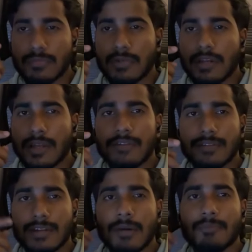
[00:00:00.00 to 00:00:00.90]
like
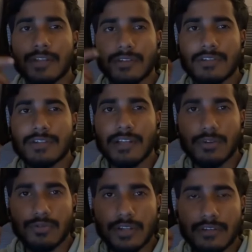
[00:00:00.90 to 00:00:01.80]
companies are still
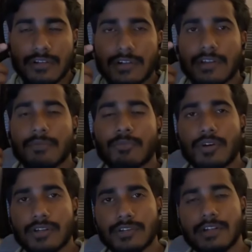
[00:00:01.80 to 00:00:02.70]
using it still in the
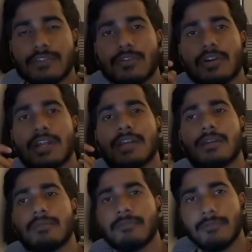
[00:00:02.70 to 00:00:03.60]
production. It's not like
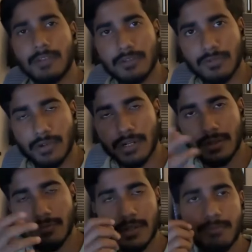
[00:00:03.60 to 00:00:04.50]
they're throwing it
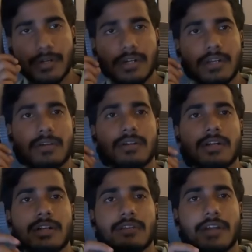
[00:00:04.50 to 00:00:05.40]
away, but
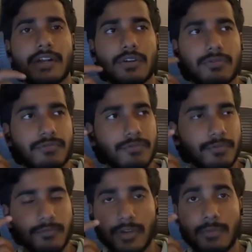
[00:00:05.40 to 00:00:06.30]
it is kind of
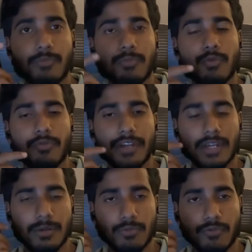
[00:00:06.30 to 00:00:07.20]
we are moving
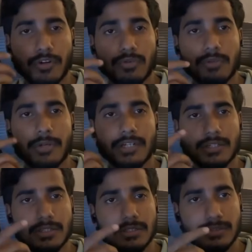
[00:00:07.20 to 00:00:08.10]
and improving to the
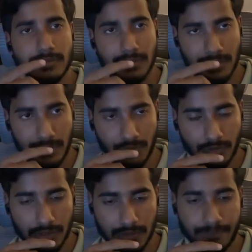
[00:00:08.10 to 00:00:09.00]
better things over
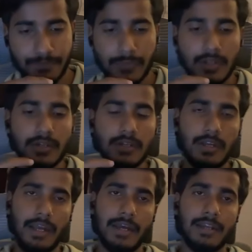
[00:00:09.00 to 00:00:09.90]
there.
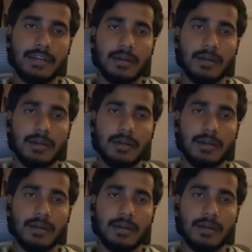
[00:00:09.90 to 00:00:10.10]
And